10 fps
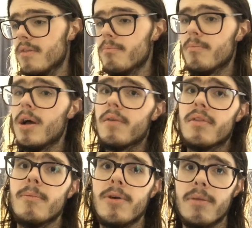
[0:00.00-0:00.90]
the
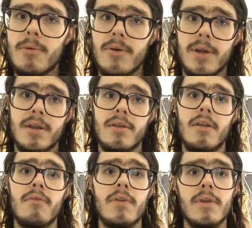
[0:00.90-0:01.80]
mastermind behind
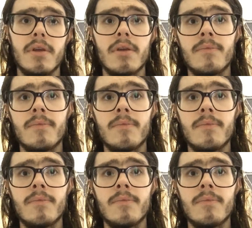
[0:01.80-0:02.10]
everything.